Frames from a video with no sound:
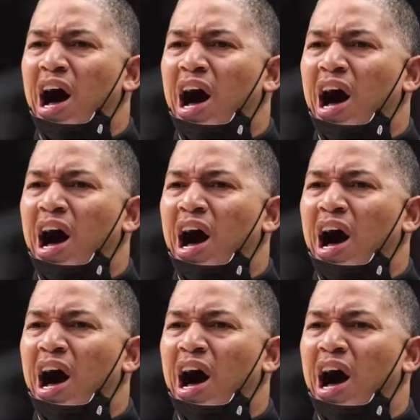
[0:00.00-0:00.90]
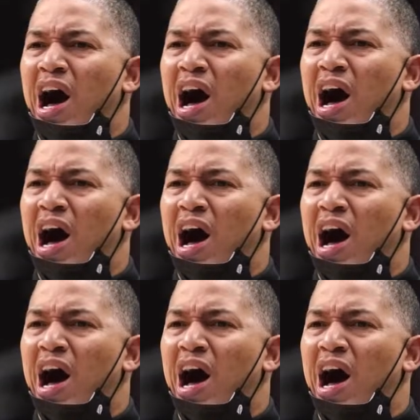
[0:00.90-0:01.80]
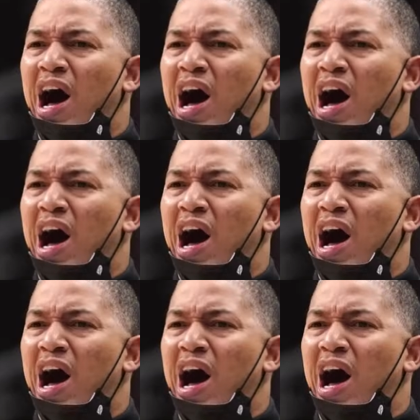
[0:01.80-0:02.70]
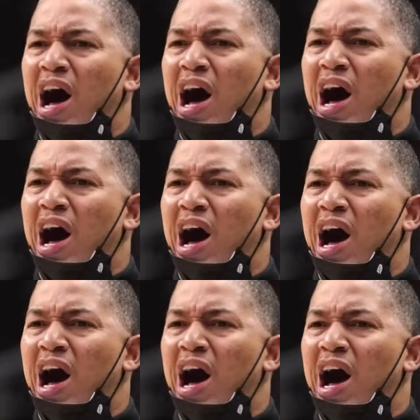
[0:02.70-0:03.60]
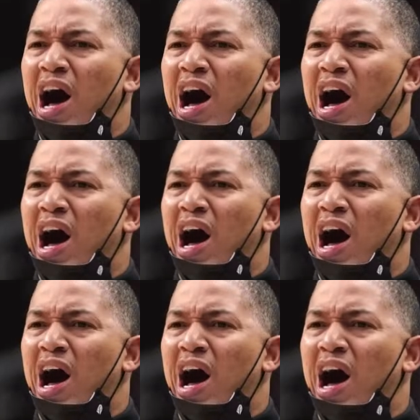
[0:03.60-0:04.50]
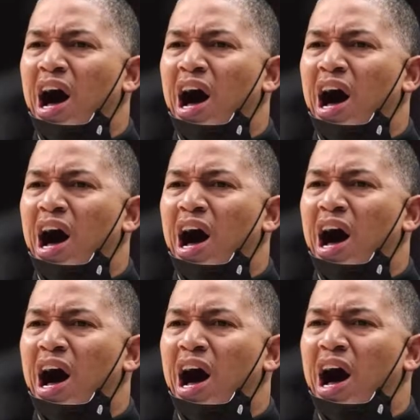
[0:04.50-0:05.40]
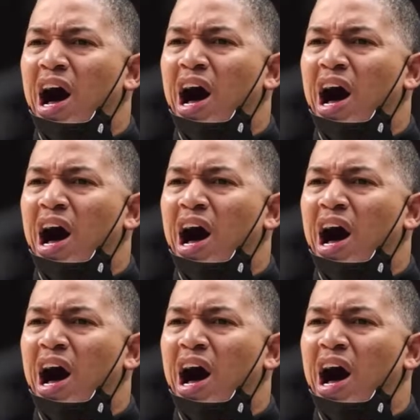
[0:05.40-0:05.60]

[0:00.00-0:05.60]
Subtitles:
(silent)